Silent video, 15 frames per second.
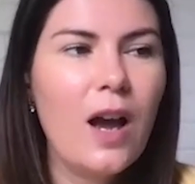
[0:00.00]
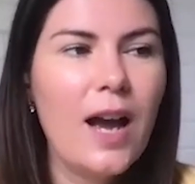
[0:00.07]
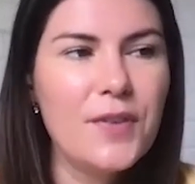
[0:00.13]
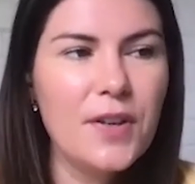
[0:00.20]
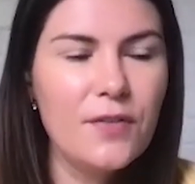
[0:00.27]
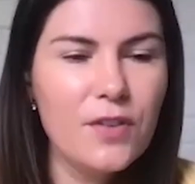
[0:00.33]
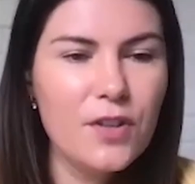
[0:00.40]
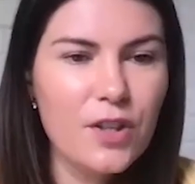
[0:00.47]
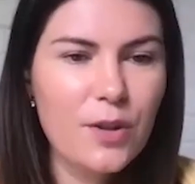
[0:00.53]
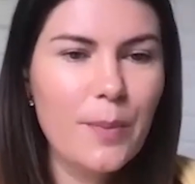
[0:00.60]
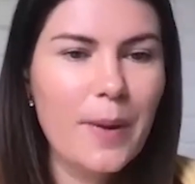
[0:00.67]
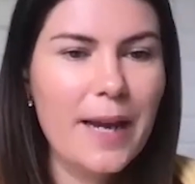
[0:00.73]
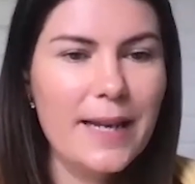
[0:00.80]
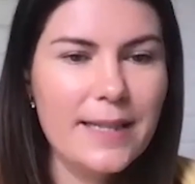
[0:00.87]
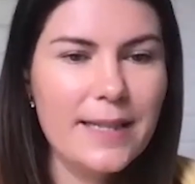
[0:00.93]
I've given you
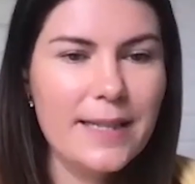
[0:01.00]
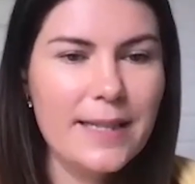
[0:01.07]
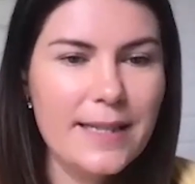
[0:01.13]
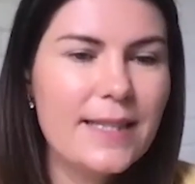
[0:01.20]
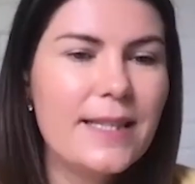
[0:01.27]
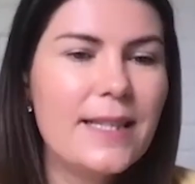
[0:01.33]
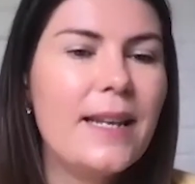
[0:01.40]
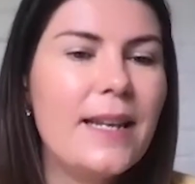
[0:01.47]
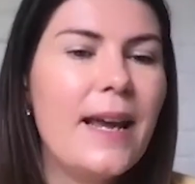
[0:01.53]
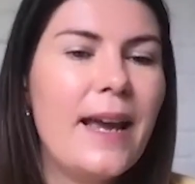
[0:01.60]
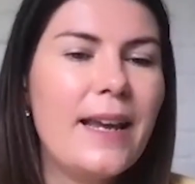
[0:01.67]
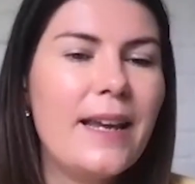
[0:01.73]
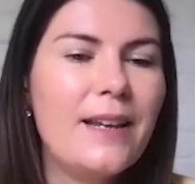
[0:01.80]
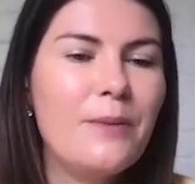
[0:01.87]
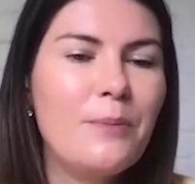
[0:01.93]
the basics
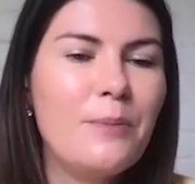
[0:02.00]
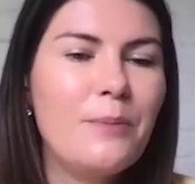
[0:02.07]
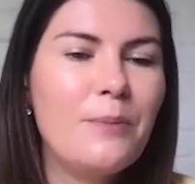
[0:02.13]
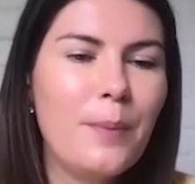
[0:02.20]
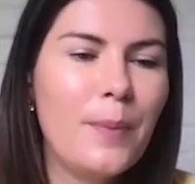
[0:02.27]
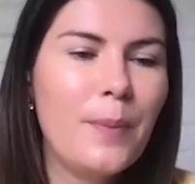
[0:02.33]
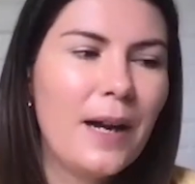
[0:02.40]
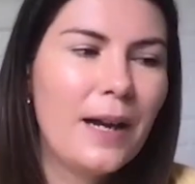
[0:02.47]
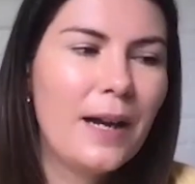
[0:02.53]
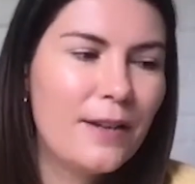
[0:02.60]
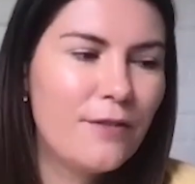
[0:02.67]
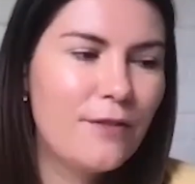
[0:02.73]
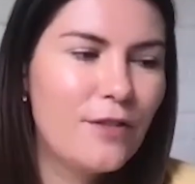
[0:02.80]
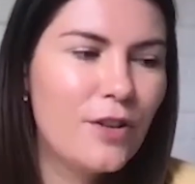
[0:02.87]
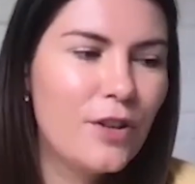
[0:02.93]
today,
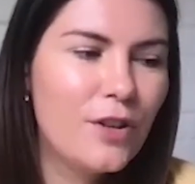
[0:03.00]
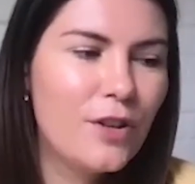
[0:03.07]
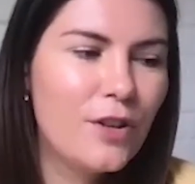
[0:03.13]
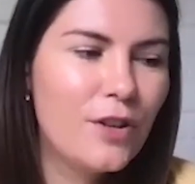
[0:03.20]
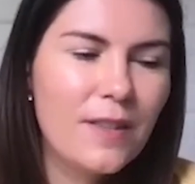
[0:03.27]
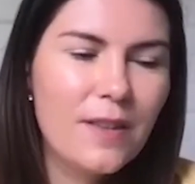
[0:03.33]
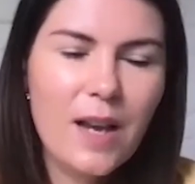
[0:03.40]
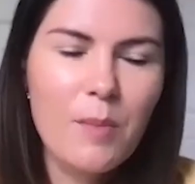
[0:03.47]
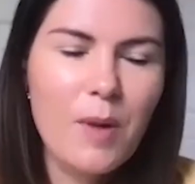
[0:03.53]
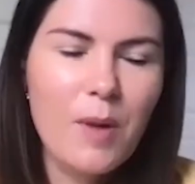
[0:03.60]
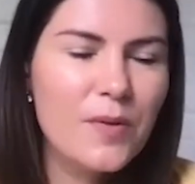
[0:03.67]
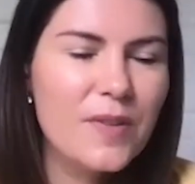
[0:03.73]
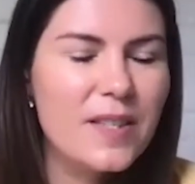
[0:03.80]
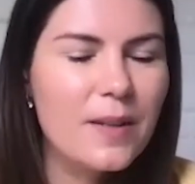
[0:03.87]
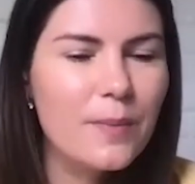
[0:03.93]
but if you can come
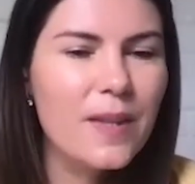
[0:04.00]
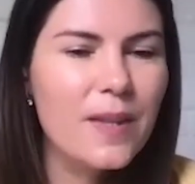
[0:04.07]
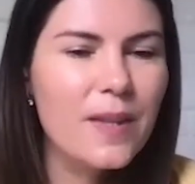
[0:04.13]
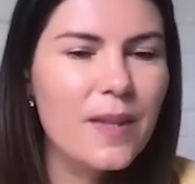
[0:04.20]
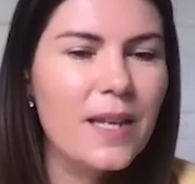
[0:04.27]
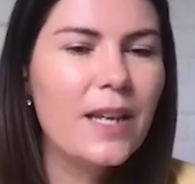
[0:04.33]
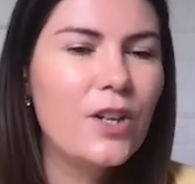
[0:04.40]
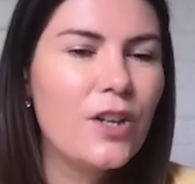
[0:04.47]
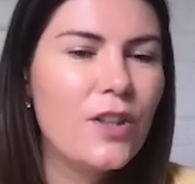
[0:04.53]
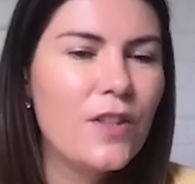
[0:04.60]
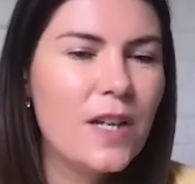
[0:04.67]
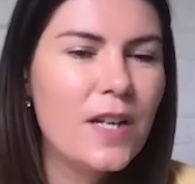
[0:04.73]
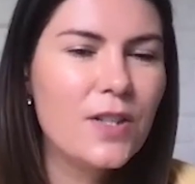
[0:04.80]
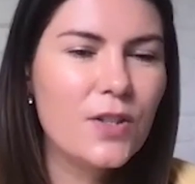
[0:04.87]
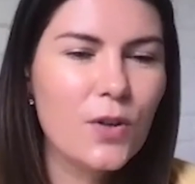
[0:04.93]
up with something and you
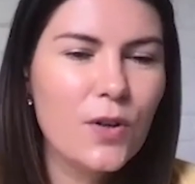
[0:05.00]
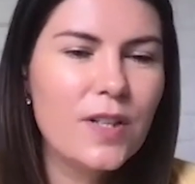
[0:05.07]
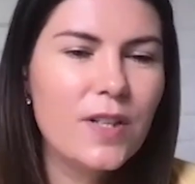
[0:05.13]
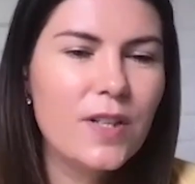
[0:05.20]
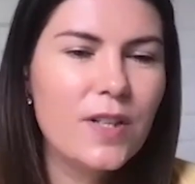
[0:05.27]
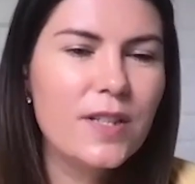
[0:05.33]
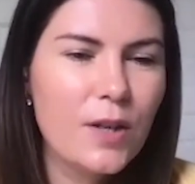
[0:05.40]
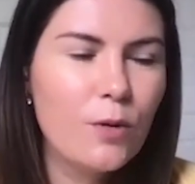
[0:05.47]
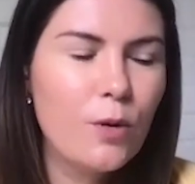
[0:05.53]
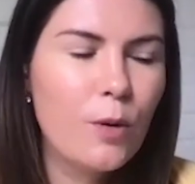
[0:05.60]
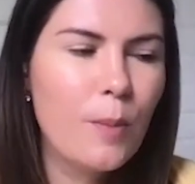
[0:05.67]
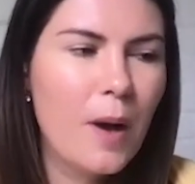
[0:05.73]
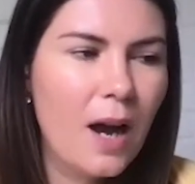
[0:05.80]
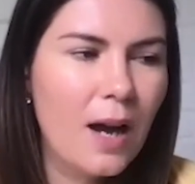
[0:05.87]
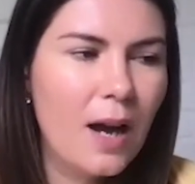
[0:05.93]
think it's going to set you
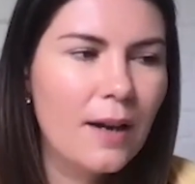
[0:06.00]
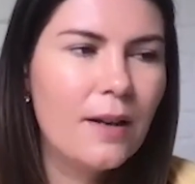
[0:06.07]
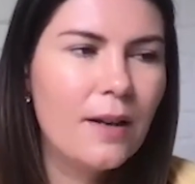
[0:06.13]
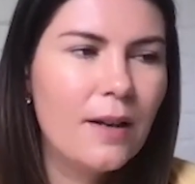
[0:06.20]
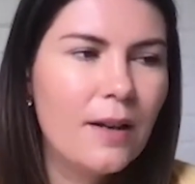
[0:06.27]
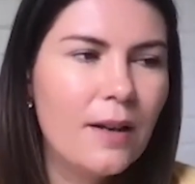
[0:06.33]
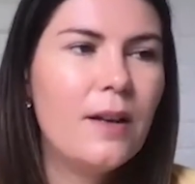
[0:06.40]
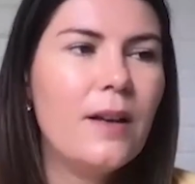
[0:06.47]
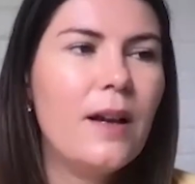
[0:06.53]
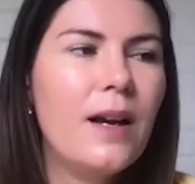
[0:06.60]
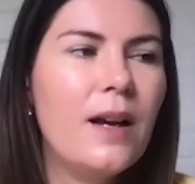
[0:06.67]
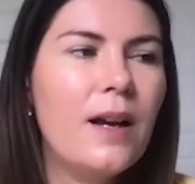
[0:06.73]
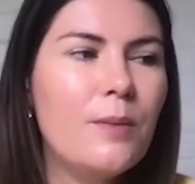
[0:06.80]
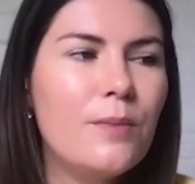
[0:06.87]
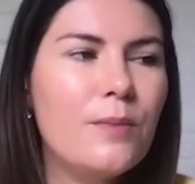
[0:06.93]
apart,
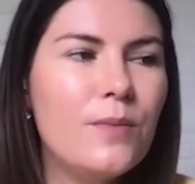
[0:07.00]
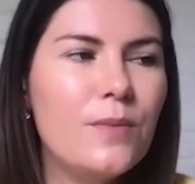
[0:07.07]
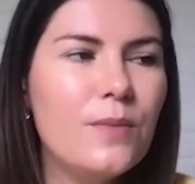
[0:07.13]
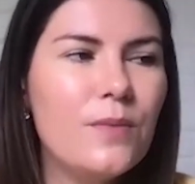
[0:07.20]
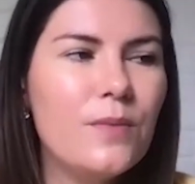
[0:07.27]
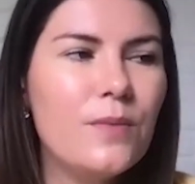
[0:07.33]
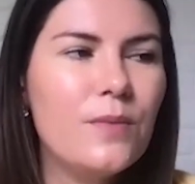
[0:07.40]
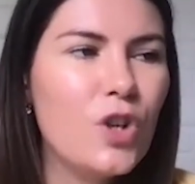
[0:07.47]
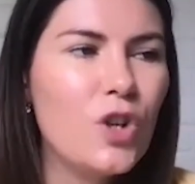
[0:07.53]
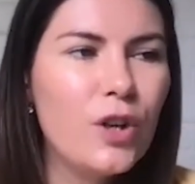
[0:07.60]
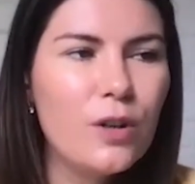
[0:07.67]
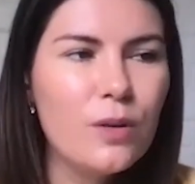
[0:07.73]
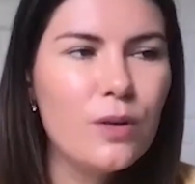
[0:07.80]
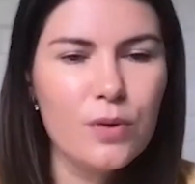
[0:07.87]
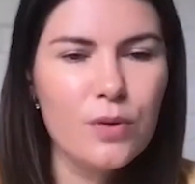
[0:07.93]

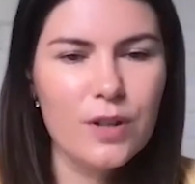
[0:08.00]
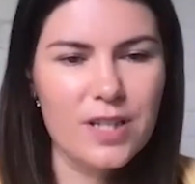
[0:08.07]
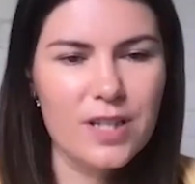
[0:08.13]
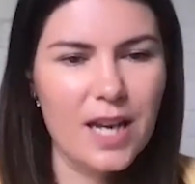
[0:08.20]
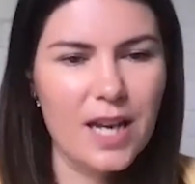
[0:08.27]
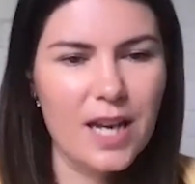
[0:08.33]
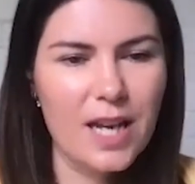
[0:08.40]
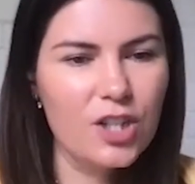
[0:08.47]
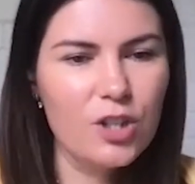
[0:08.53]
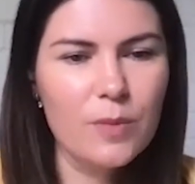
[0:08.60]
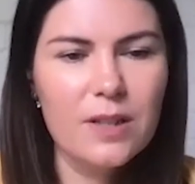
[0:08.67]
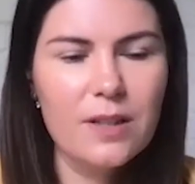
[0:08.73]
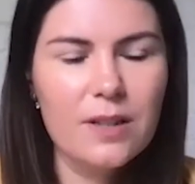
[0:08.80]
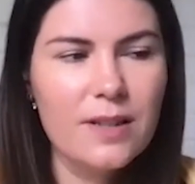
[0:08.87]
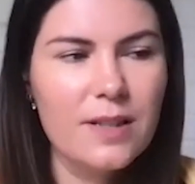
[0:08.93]
don't put
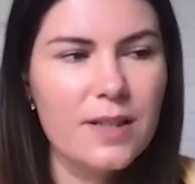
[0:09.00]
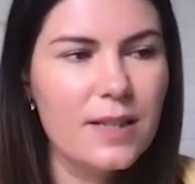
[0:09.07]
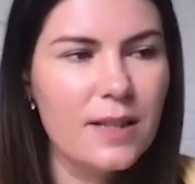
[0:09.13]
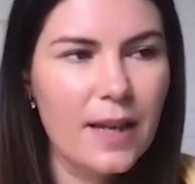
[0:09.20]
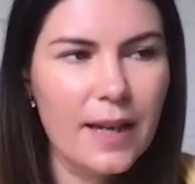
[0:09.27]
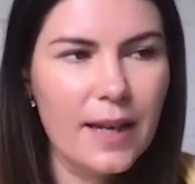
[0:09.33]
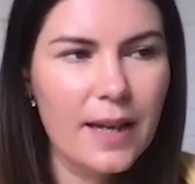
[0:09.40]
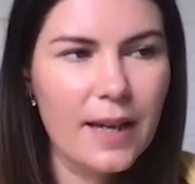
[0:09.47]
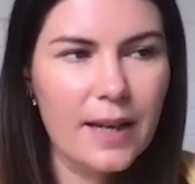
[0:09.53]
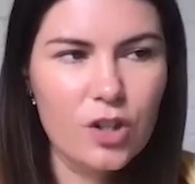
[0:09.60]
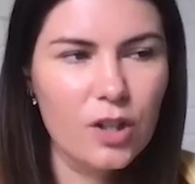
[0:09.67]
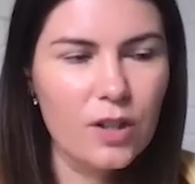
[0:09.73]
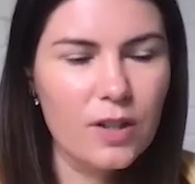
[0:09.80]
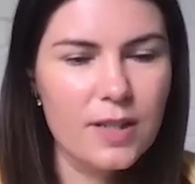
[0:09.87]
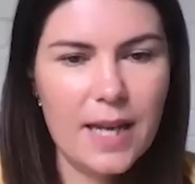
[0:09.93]
attachments.
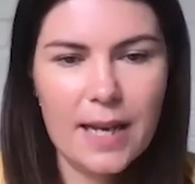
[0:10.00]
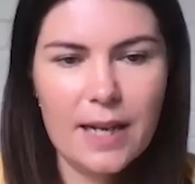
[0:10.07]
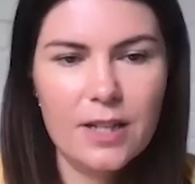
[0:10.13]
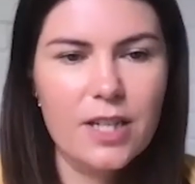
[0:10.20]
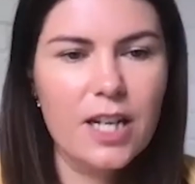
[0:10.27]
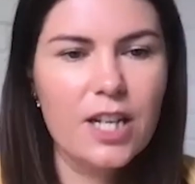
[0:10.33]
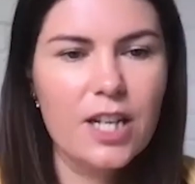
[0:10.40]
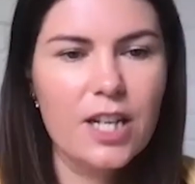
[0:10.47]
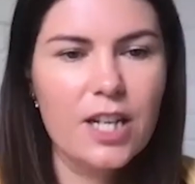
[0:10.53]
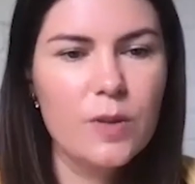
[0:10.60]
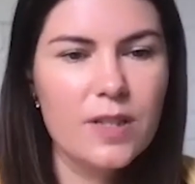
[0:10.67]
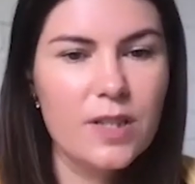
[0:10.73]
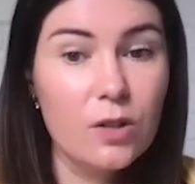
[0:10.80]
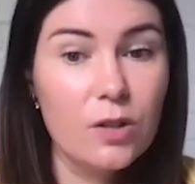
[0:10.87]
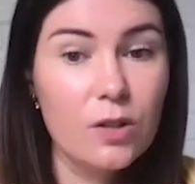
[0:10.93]
Journalists hate
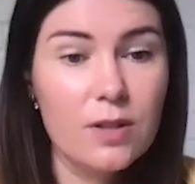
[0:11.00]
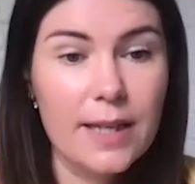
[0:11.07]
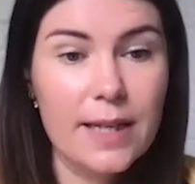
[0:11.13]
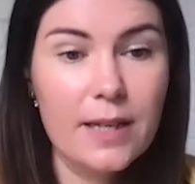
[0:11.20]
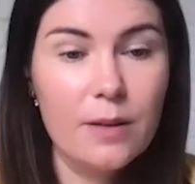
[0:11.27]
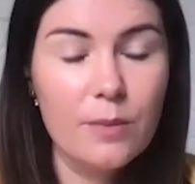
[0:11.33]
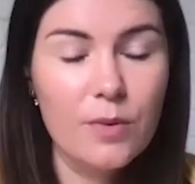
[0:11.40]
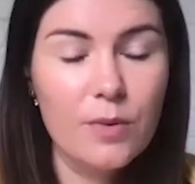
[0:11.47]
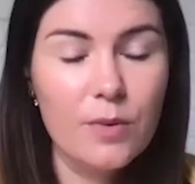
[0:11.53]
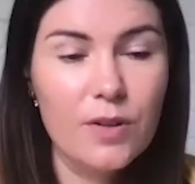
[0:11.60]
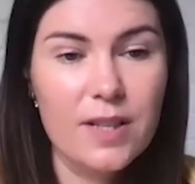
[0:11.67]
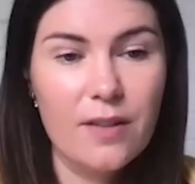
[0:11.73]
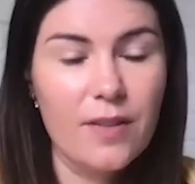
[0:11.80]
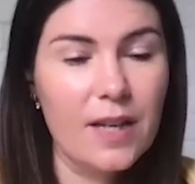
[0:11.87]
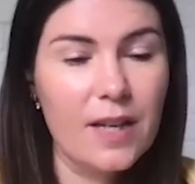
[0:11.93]
attachments. They'll delete it because
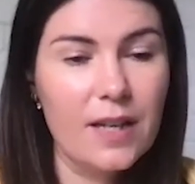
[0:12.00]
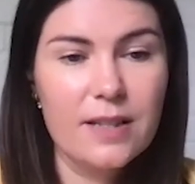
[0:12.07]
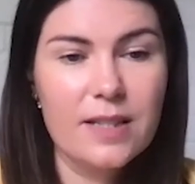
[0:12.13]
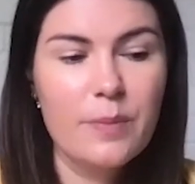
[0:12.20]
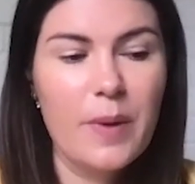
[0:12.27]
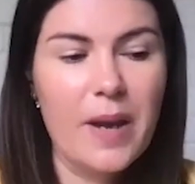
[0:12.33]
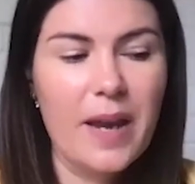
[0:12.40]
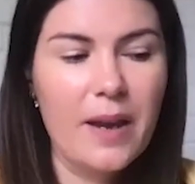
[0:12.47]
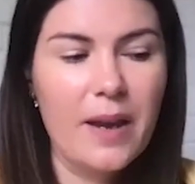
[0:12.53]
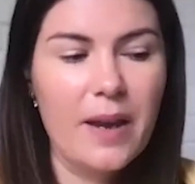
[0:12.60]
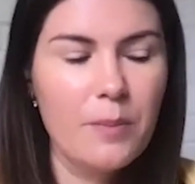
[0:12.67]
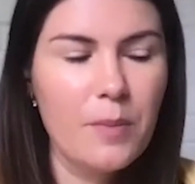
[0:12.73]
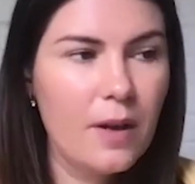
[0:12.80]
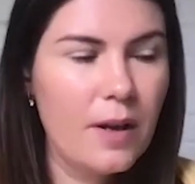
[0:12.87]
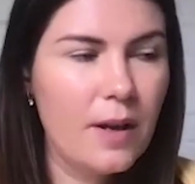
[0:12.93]
they'll think it's
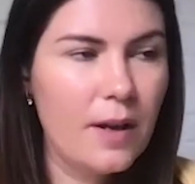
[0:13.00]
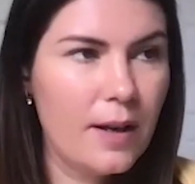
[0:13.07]
spam.